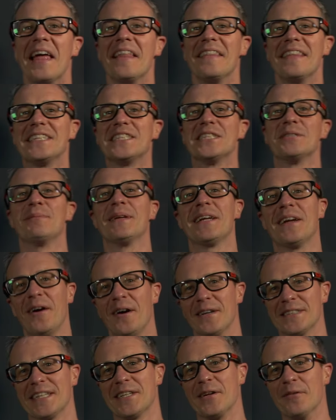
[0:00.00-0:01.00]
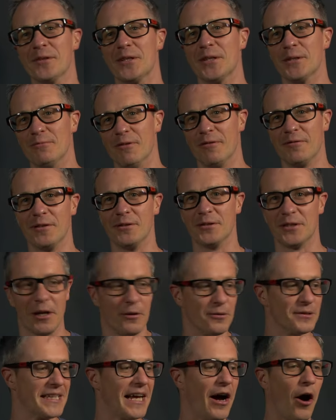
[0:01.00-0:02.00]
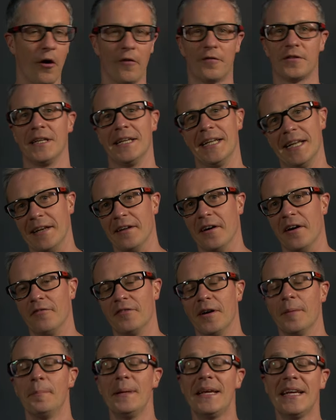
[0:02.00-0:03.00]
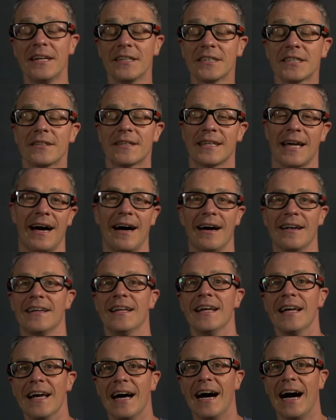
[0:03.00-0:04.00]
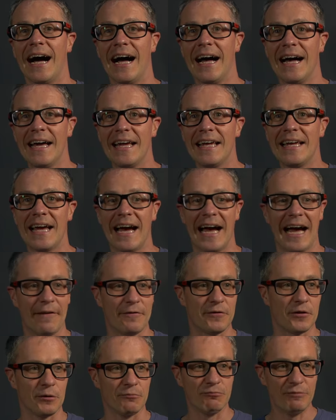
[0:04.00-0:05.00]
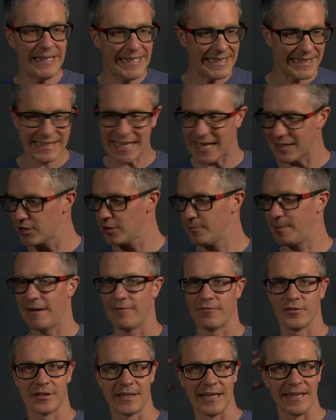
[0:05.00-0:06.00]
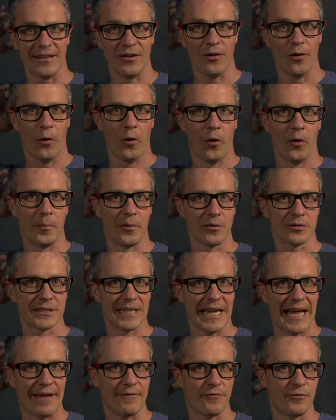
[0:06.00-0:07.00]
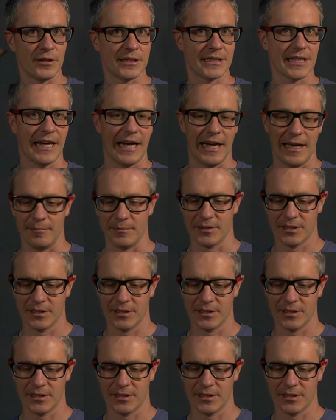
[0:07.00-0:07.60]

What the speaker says: This is because I don't do review shows often enough. And because of that, I have to reset up everything almost every time.